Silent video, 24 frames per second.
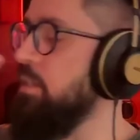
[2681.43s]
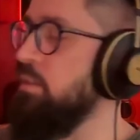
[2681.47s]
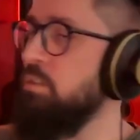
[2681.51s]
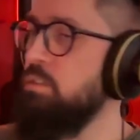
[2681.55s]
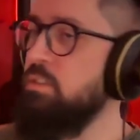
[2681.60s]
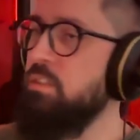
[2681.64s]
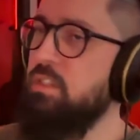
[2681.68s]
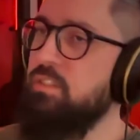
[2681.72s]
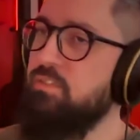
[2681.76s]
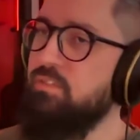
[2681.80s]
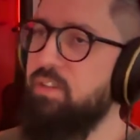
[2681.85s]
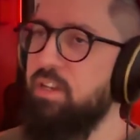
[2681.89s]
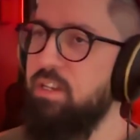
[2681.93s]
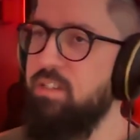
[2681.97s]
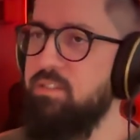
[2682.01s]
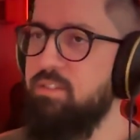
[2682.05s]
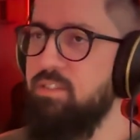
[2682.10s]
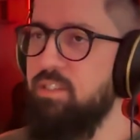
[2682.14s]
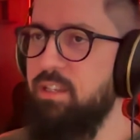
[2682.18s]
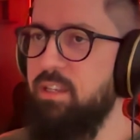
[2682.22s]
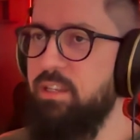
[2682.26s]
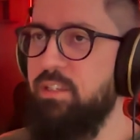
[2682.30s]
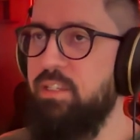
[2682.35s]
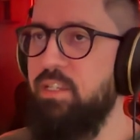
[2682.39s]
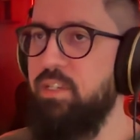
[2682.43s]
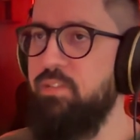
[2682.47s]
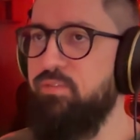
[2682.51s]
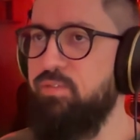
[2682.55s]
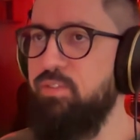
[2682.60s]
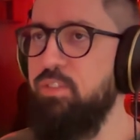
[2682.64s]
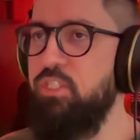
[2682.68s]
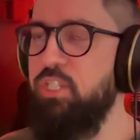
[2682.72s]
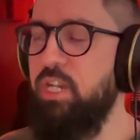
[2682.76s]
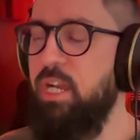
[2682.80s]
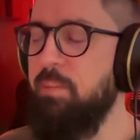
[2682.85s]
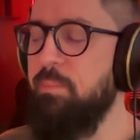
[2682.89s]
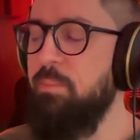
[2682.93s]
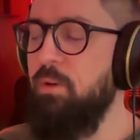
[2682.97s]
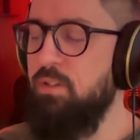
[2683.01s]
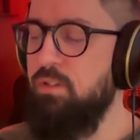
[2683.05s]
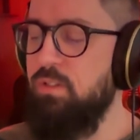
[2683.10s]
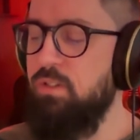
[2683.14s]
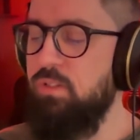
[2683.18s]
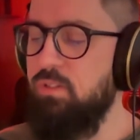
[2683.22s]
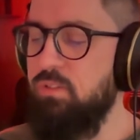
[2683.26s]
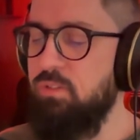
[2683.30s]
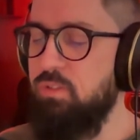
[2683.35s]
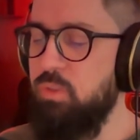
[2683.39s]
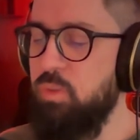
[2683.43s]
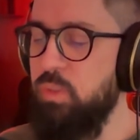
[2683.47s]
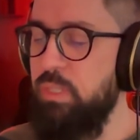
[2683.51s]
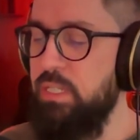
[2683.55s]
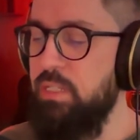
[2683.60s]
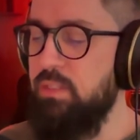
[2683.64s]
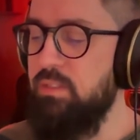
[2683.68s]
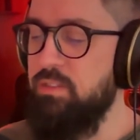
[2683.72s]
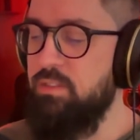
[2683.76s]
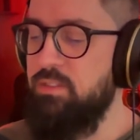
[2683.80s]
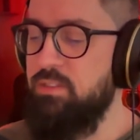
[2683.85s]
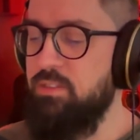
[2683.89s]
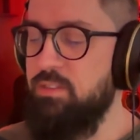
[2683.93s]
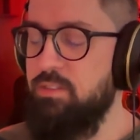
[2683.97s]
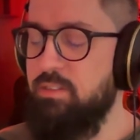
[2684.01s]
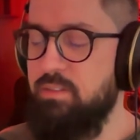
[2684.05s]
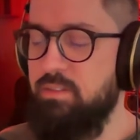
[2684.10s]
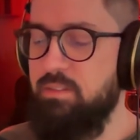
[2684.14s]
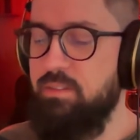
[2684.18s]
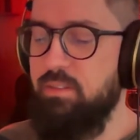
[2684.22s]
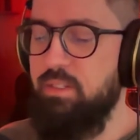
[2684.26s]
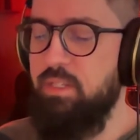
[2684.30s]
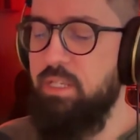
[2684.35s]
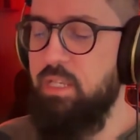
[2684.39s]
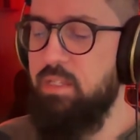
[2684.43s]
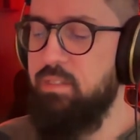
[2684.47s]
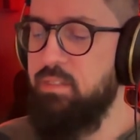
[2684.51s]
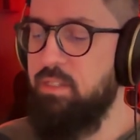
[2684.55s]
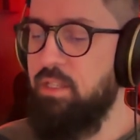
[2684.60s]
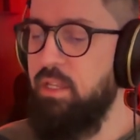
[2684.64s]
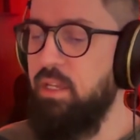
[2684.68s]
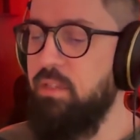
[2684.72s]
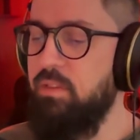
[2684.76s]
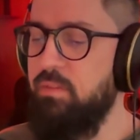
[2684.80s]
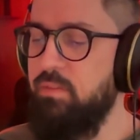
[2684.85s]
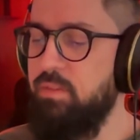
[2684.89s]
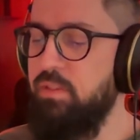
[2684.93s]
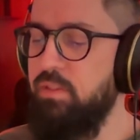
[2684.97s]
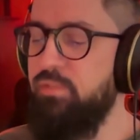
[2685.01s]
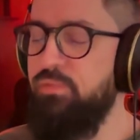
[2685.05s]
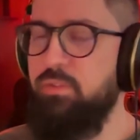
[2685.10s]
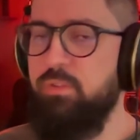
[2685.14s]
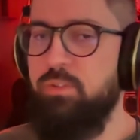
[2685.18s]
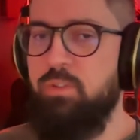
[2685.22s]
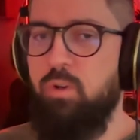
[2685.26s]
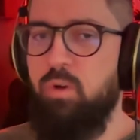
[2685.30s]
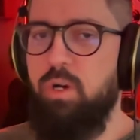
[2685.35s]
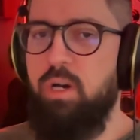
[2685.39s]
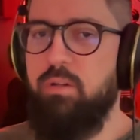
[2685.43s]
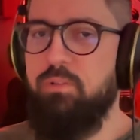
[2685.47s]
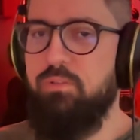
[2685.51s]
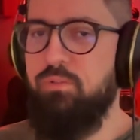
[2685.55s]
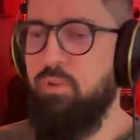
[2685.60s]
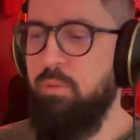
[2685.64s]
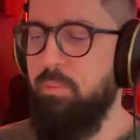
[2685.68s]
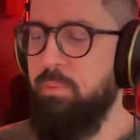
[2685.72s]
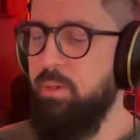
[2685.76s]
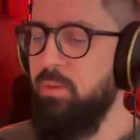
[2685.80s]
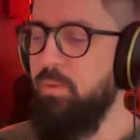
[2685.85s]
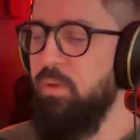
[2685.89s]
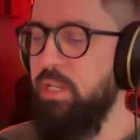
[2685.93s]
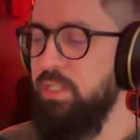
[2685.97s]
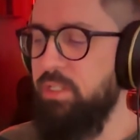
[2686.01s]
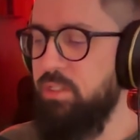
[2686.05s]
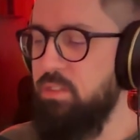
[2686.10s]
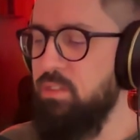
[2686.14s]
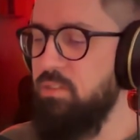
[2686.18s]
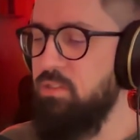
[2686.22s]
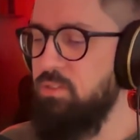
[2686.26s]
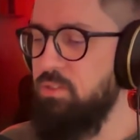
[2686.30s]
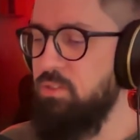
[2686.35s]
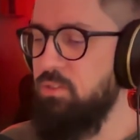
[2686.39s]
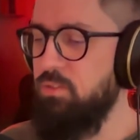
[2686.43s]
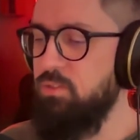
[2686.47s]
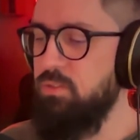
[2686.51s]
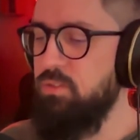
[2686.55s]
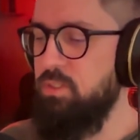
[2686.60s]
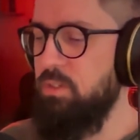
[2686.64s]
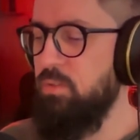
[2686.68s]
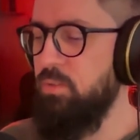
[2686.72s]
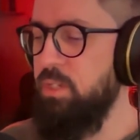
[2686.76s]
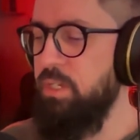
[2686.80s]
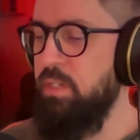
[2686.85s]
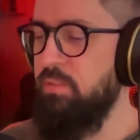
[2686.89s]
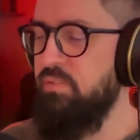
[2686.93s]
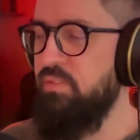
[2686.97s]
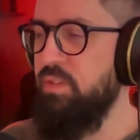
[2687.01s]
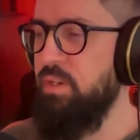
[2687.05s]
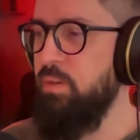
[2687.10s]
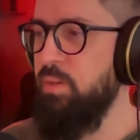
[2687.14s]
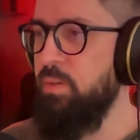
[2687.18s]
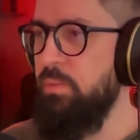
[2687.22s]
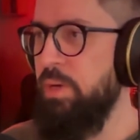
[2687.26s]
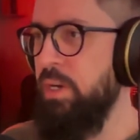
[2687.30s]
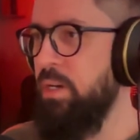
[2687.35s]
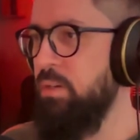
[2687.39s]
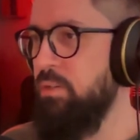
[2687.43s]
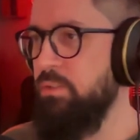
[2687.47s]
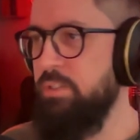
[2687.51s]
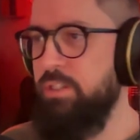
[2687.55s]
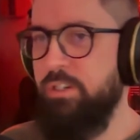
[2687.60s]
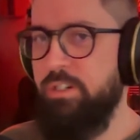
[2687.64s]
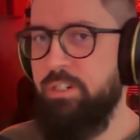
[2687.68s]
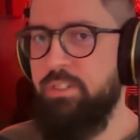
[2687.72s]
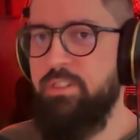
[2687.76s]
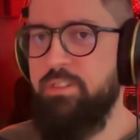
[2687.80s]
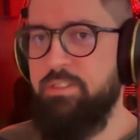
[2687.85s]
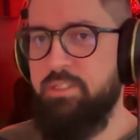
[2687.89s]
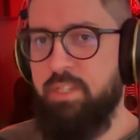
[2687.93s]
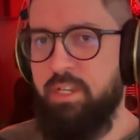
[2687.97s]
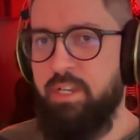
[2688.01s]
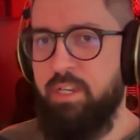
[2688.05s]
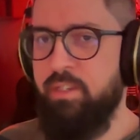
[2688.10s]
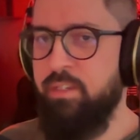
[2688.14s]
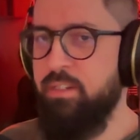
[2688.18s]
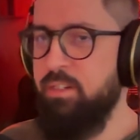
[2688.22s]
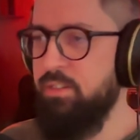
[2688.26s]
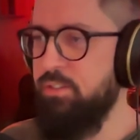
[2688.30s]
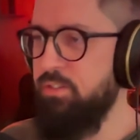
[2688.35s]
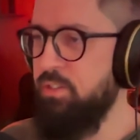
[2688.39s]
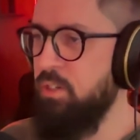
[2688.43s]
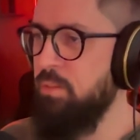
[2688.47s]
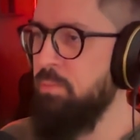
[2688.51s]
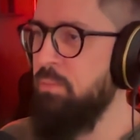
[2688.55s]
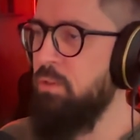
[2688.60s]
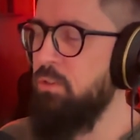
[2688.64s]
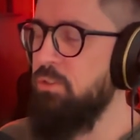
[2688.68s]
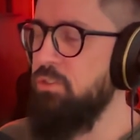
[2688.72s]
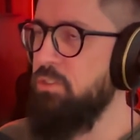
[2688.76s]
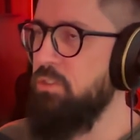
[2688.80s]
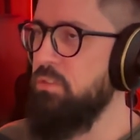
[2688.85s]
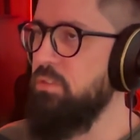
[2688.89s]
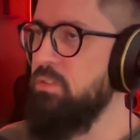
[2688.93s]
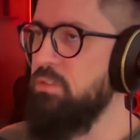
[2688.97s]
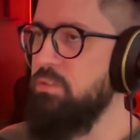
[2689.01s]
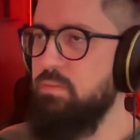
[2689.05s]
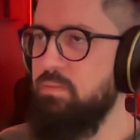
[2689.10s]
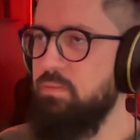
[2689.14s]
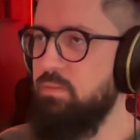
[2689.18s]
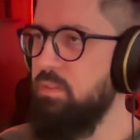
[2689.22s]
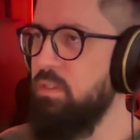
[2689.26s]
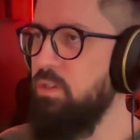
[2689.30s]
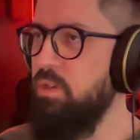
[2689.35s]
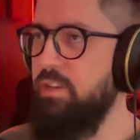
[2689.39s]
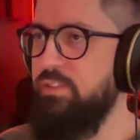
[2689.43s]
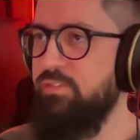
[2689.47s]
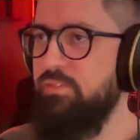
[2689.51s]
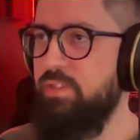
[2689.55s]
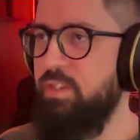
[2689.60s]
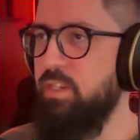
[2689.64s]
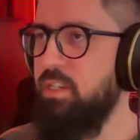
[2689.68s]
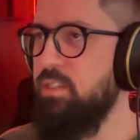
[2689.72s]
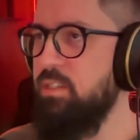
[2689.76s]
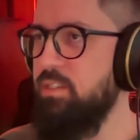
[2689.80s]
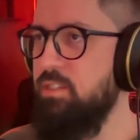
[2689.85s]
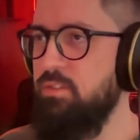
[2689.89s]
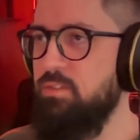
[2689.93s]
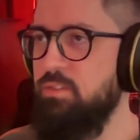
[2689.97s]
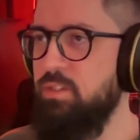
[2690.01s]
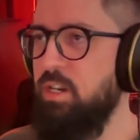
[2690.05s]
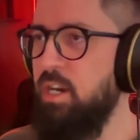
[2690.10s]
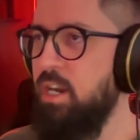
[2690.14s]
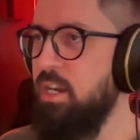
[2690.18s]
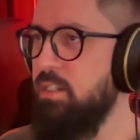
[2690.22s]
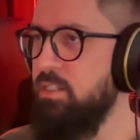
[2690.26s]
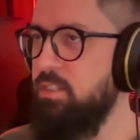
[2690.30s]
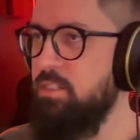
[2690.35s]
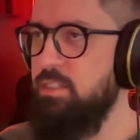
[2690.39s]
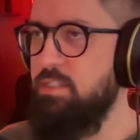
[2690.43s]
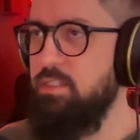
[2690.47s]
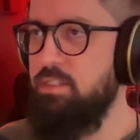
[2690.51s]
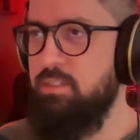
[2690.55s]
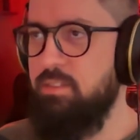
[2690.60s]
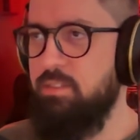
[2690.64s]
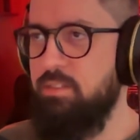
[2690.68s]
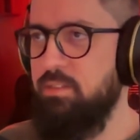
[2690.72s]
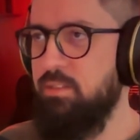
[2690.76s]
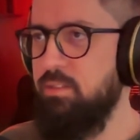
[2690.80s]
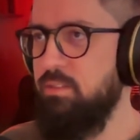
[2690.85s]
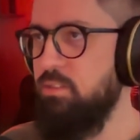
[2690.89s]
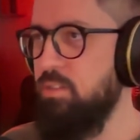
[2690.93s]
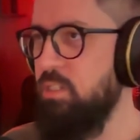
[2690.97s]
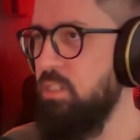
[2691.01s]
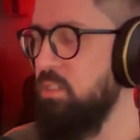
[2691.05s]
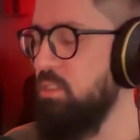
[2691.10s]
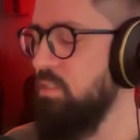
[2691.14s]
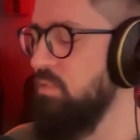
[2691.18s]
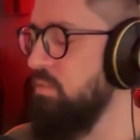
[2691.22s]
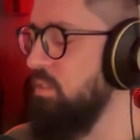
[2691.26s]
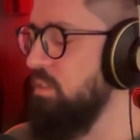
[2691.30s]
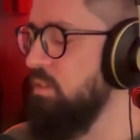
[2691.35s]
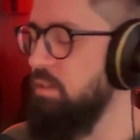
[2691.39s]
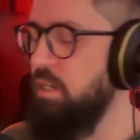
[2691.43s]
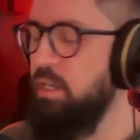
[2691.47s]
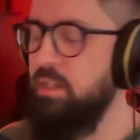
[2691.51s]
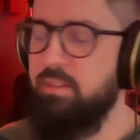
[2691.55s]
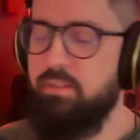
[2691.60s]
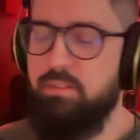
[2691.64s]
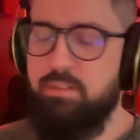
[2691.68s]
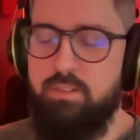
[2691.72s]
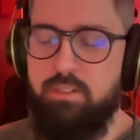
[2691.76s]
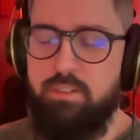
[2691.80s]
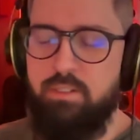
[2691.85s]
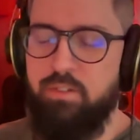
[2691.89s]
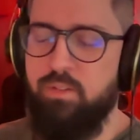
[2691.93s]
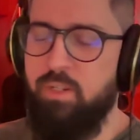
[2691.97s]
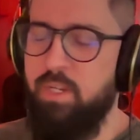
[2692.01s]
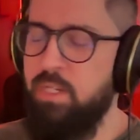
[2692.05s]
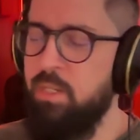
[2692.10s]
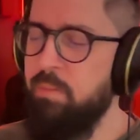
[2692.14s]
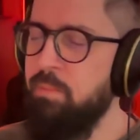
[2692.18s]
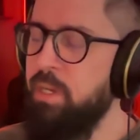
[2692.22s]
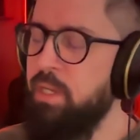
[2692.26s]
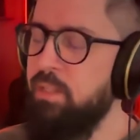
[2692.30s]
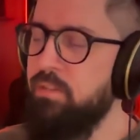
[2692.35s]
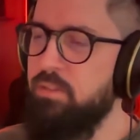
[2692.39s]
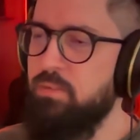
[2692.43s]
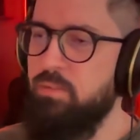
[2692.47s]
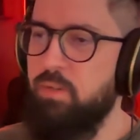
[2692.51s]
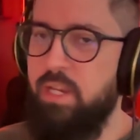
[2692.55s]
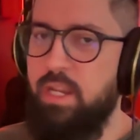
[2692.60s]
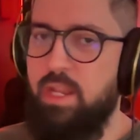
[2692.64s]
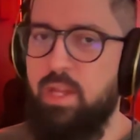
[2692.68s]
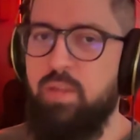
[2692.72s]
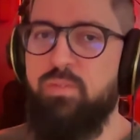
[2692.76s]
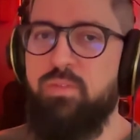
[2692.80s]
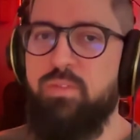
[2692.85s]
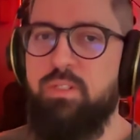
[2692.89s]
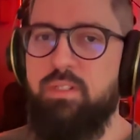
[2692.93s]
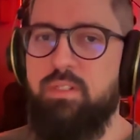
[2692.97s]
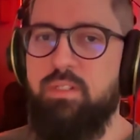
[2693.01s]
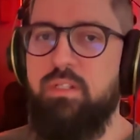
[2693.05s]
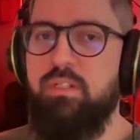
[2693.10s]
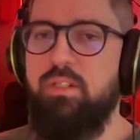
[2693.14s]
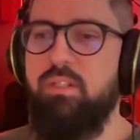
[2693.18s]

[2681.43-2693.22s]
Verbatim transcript: Another advice I give, which I'm also doing, so. It's like, if you know how to operate these tools already very well, you're a designer, you're a motion graphic, you're an artist, you're a creative director, you're an animator, whatever.